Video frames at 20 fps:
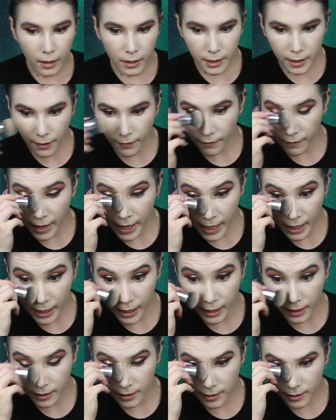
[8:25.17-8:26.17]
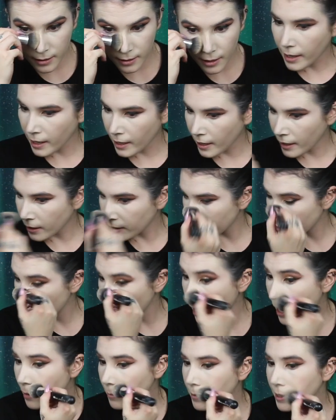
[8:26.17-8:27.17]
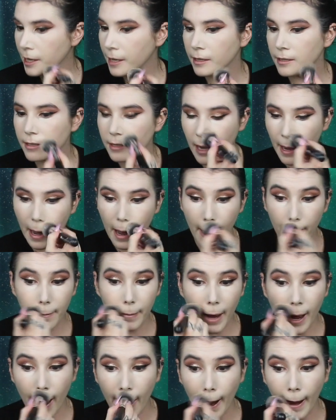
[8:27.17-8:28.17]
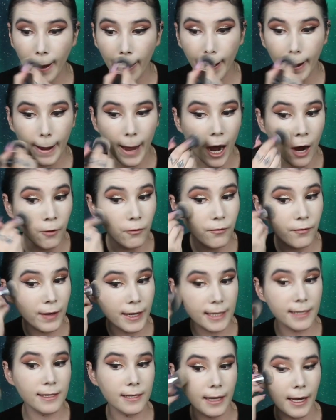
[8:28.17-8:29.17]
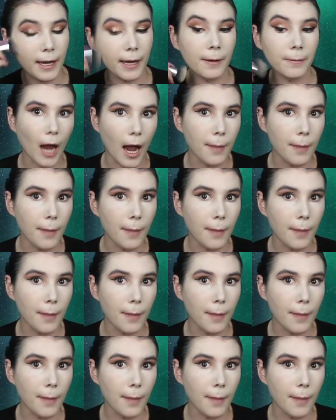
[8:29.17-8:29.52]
to Vegas, and that means that I buy outfits, like,